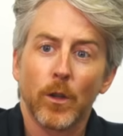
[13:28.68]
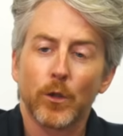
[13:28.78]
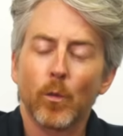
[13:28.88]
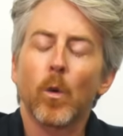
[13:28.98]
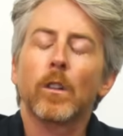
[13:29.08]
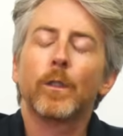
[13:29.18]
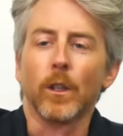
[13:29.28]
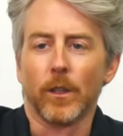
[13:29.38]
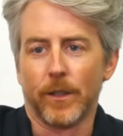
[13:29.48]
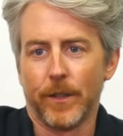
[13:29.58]
So what have we
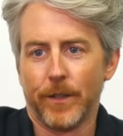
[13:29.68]
learned?